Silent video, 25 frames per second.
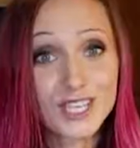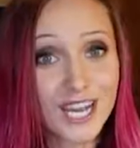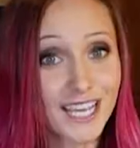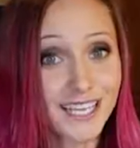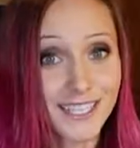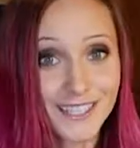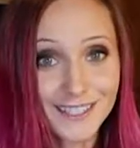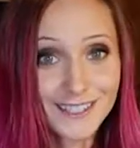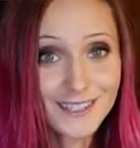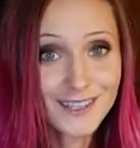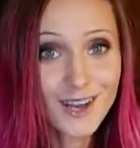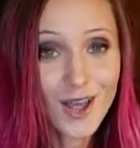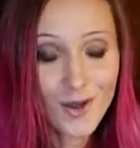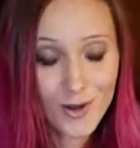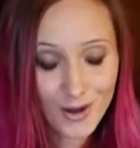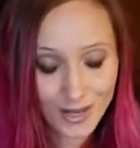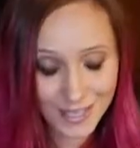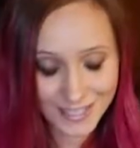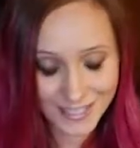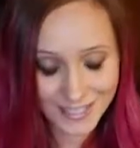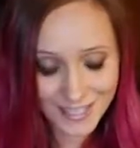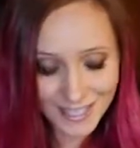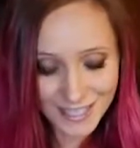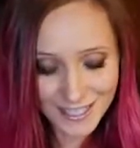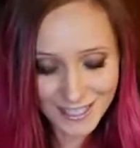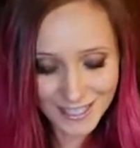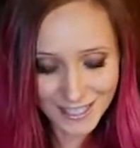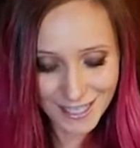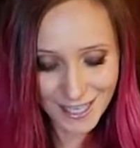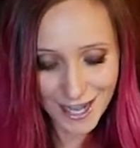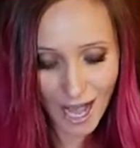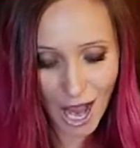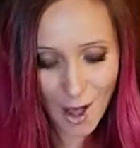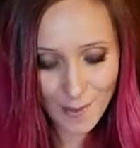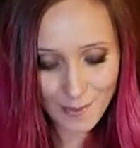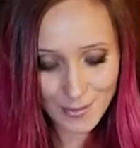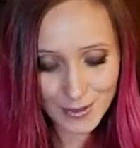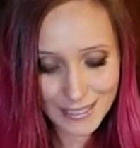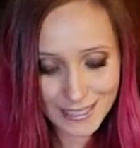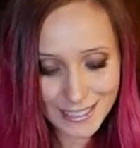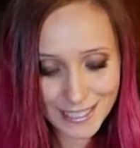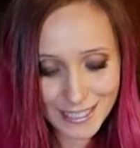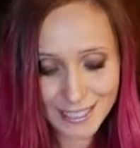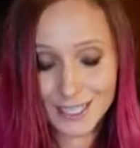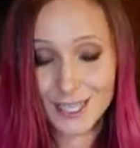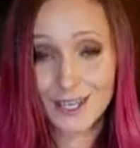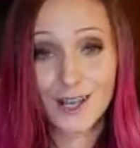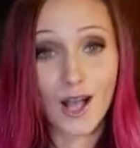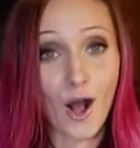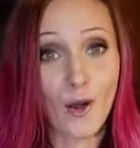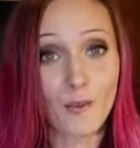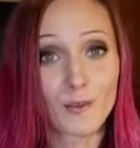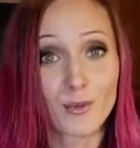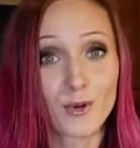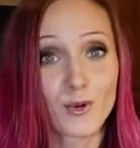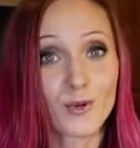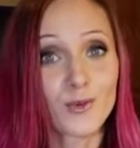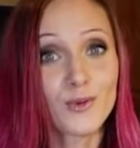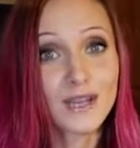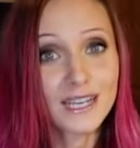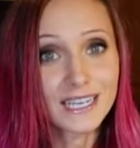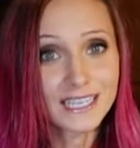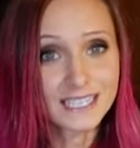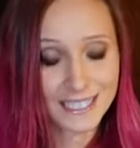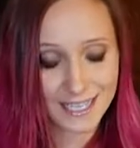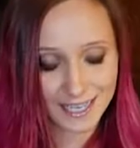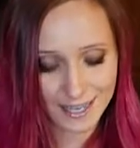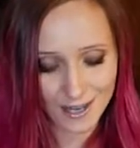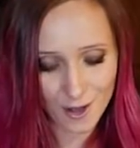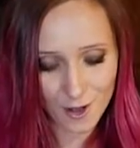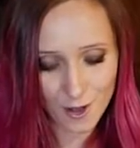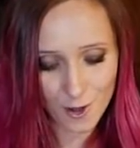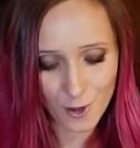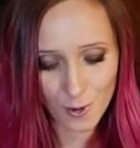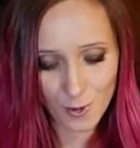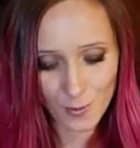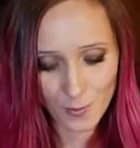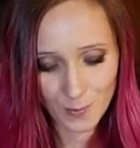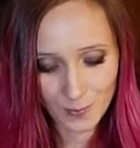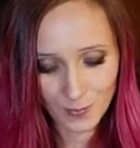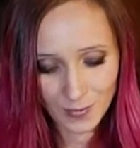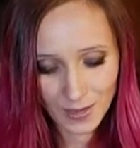I didn't know existed up until a couple weeks ago.